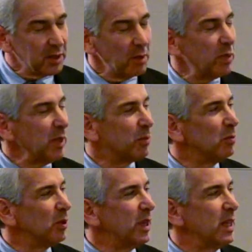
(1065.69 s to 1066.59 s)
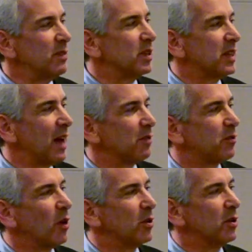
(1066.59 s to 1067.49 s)
Some people believe that
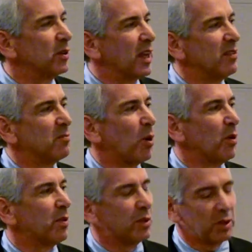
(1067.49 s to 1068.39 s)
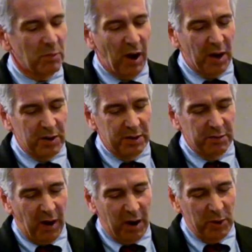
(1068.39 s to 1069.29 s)
that photo gave birth to the
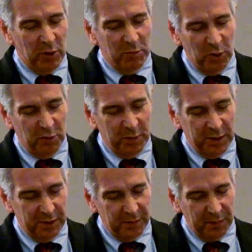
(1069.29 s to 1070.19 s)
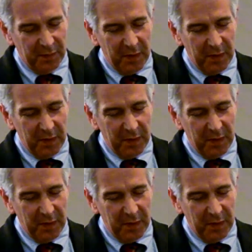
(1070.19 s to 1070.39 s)
modern environmental movement.